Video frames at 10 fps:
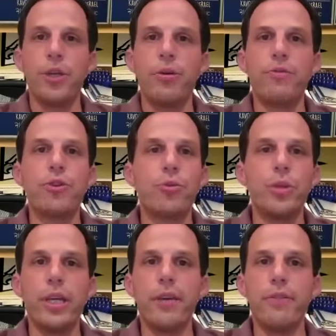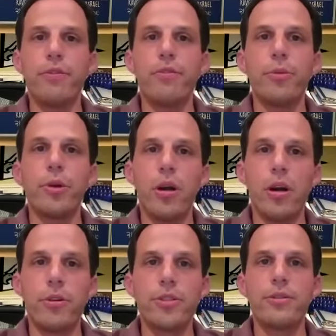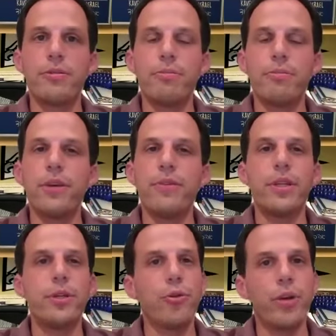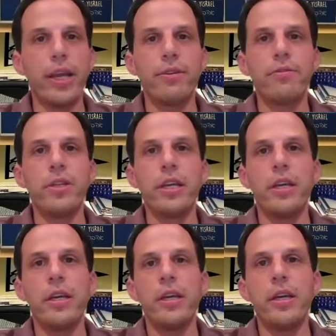You have truly given from your hearts, pivoted creatively,